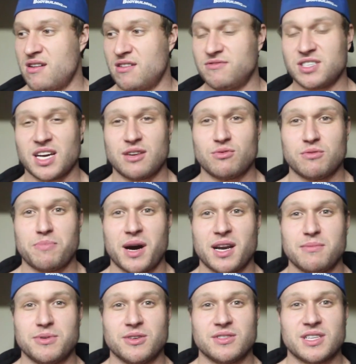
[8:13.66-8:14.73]
I've signed with
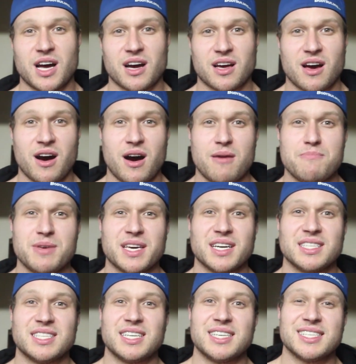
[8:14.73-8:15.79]
bodybuilding.com
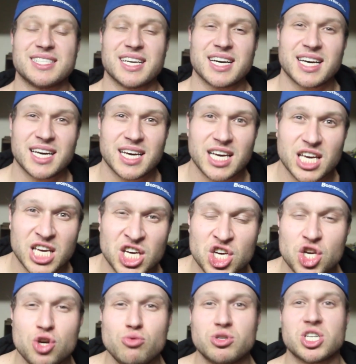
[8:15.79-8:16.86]
because it is a
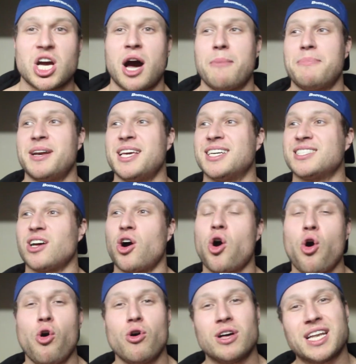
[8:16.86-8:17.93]
huge company as a
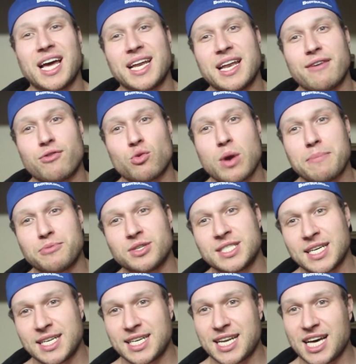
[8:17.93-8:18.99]
whole, and I never
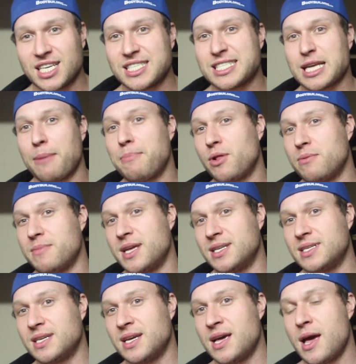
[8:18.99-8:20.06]
represented a
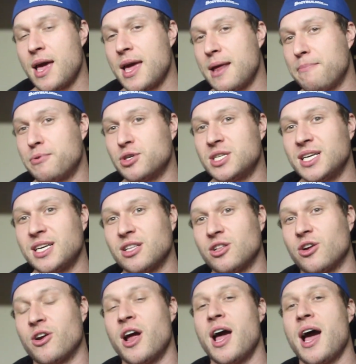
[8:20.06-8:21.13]
supplement in
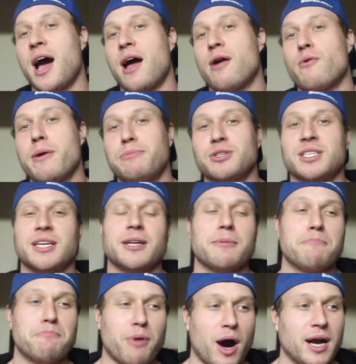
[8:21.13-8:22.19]
particular. I
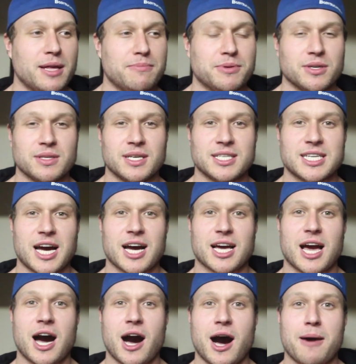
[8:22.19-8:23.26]
represented
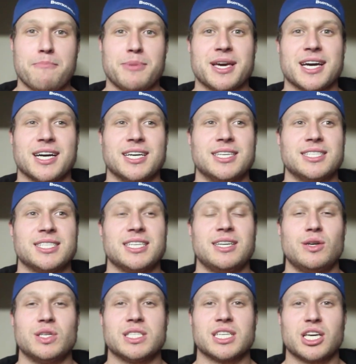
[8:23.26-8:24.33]
bodybuilding.com because
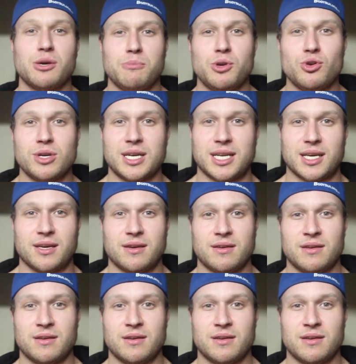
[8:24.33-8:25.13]
it was a community,